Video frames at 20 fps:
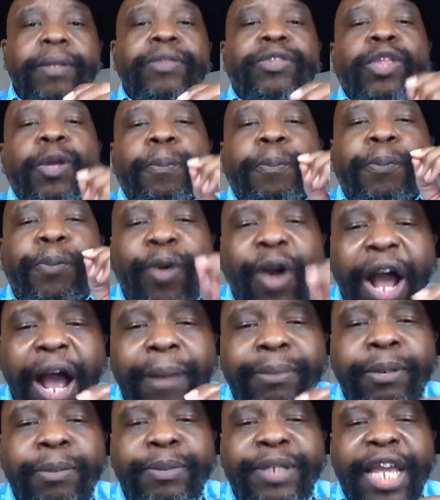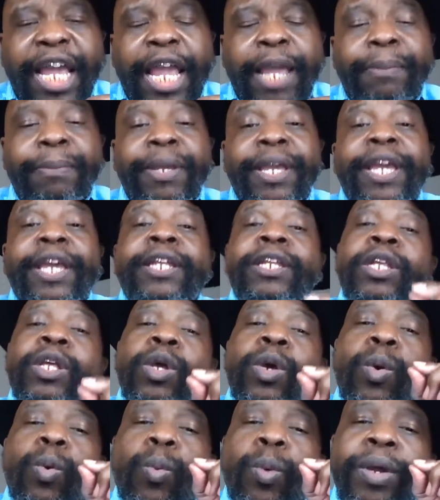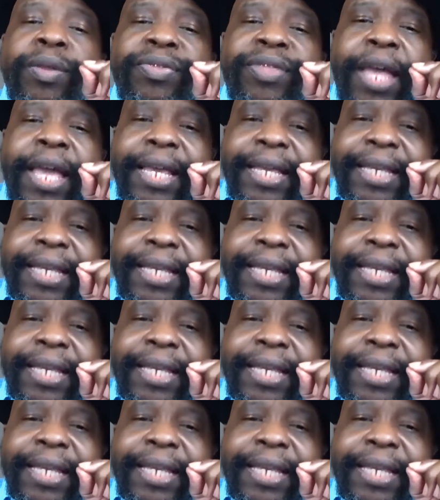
The problem came in when they